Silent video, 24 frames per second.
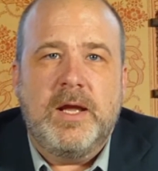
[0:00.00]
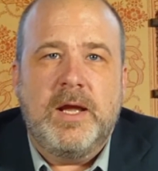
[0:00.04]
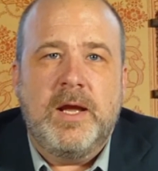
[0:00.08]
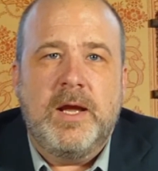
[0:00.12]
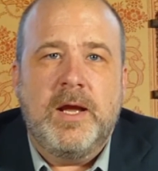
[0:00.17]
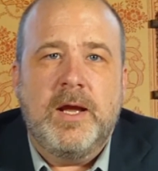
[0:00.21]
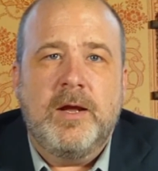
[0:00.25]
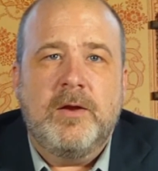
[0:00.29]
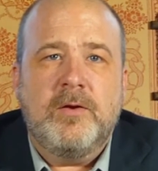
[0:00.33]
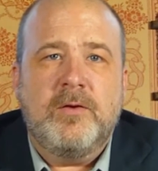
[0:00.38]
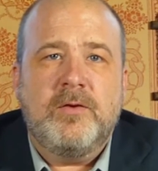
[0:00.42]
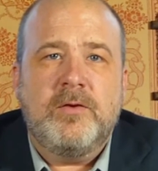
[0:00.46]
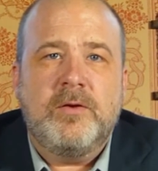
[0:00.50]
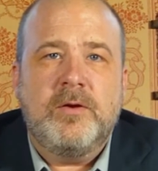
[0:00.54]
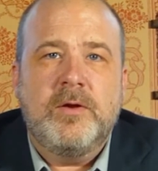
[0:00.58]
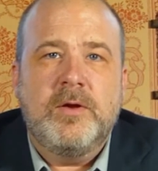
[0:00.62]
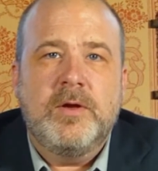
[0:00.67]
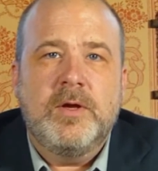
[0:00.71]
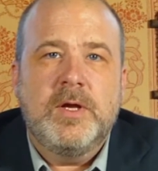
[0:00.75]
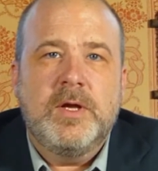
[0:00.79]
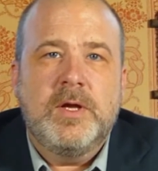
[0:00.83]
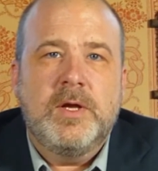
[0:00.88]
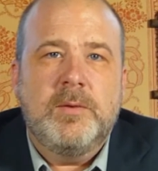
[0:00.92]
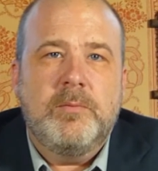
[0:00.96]
And
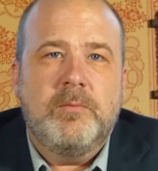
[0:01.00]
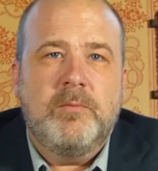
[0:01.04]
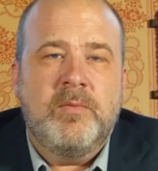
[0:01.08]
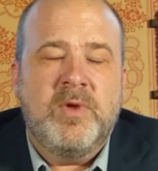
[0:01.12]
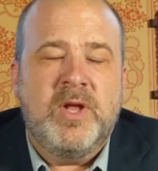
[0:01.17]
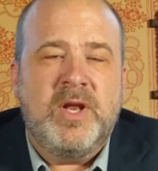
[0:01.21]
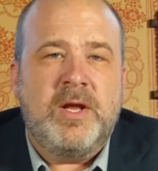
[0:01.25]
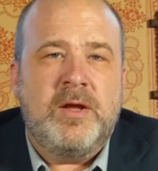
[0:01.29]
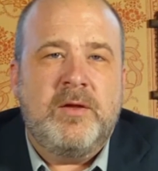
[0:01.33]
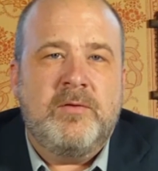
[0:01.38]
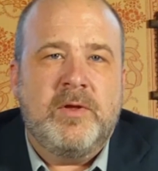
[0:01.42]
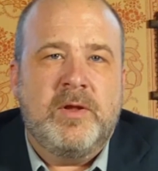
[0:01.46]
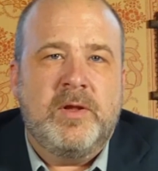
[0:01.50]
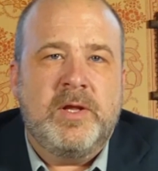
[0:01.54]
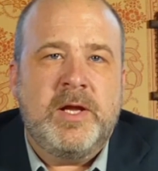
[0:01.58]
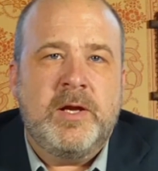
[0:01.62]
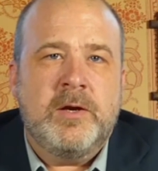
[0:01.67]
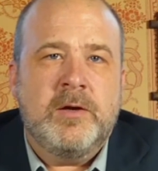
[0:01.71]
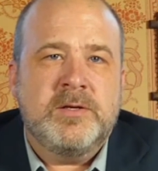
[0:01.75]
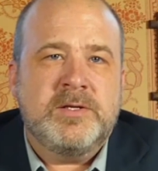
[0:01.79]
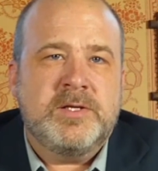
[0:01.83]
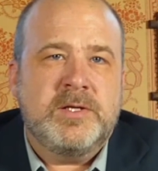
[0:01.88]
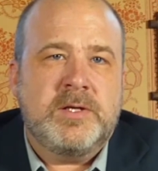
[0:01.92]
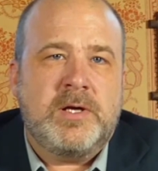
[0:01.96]
many of the
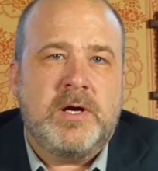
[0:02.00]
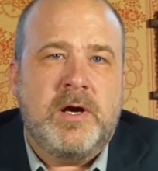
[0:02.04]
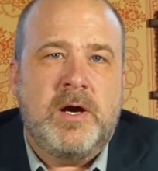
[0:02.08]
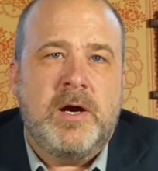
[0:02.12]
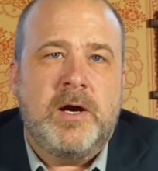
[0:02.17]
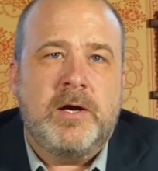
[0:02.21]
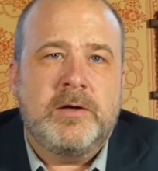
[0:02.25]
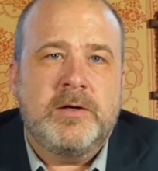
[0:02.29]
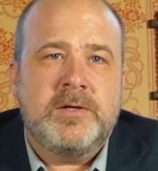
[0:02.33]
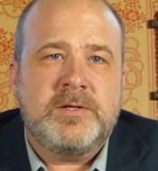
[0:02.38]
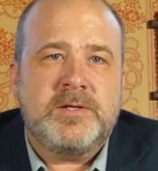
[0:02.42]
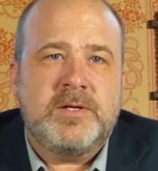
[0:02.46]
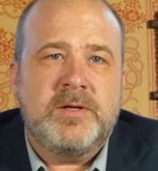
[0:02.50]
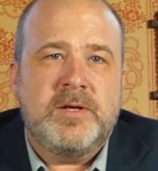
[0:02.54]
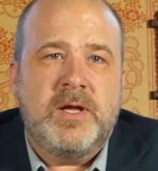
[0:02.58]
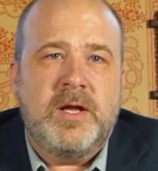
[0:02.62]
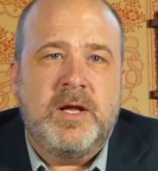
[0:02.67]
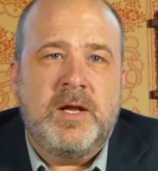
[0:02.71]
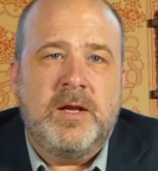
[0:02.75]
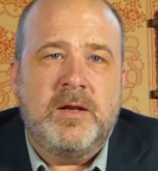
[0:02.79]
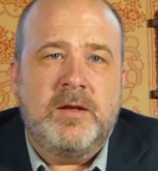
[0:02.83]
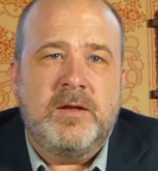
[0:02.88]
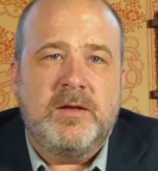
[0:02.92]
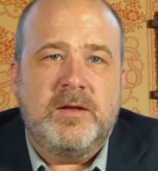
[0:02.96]
leaders in Congress
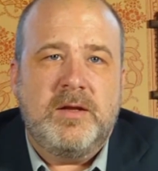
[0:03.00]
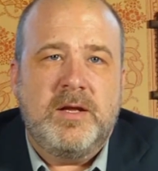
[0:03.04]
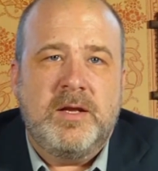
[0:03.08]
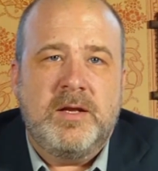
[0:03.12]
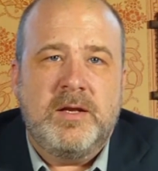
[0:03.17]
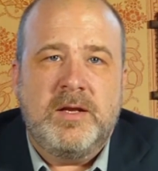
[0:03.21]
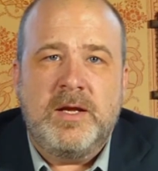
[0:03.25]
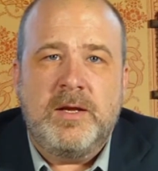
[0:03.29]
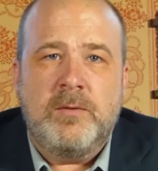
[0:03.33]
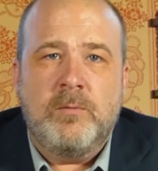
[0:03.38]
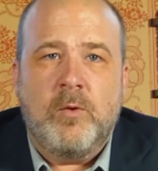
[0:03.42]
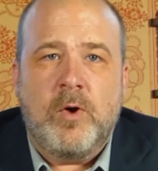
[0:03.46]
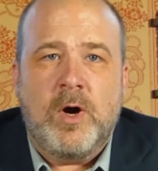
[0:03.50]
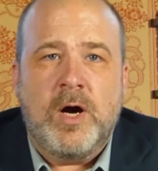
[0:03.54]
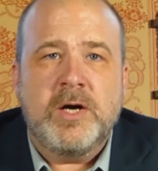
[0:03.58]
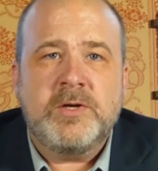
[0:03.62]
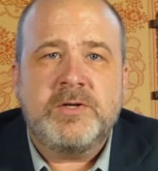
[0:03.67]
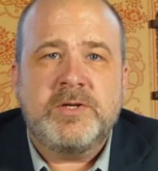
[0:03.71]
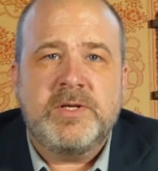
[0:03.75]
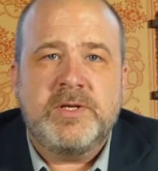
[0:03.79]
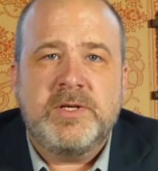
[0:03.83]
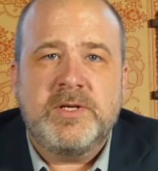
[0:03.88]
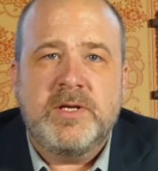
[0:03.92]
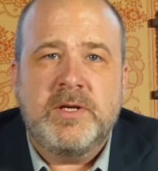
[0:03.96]
and indeed
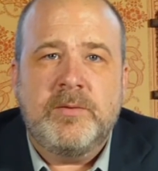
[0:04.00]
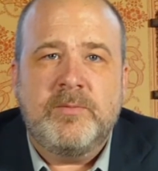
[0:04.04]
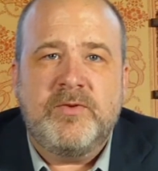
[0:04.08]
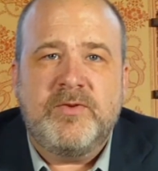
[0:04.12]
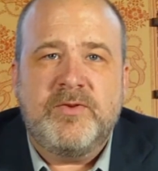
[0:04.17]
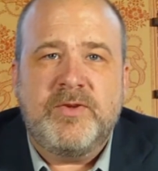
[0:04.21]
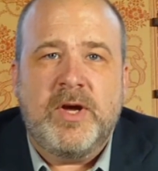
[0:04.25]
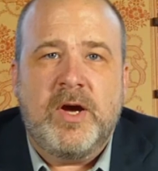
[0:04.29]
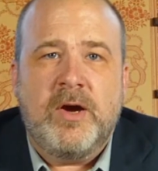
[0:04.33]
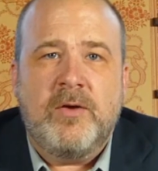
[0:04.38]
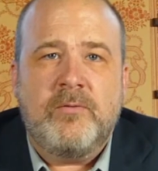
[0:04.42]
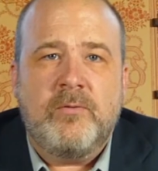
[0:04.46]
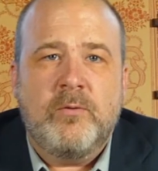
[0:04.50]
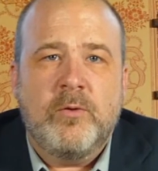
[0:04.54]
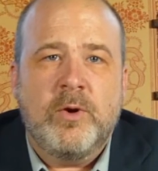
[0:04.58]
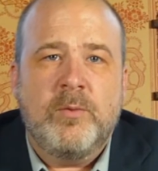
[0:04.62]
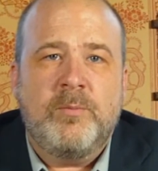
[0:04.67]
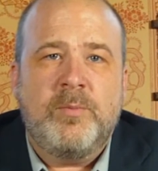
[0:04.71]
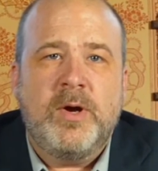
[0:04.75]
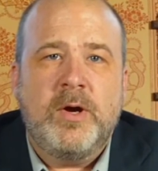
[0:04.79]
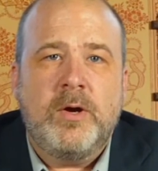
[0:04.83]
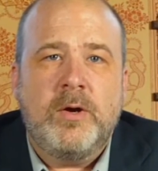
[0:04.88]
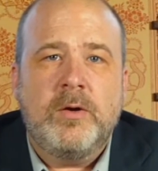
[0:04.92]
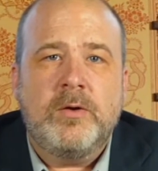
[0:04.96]
Washington himself were
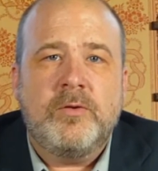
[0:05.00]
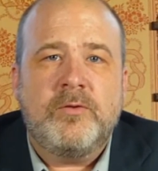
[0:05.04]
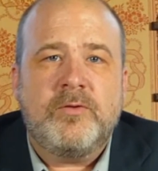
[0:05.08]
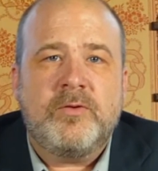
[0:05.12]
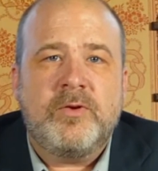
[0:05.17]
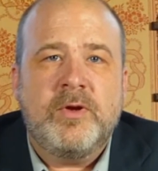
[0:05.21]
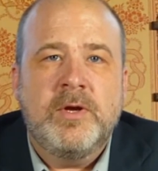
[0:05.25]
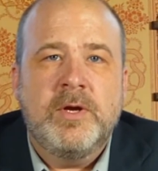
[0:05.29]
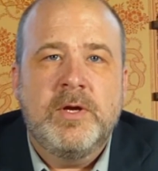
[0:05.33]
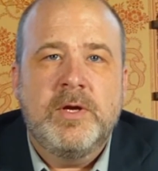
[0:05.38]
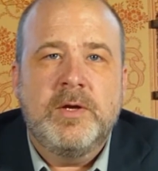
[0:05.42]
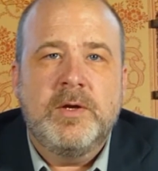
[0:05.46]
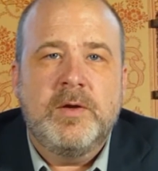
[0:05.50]
opposed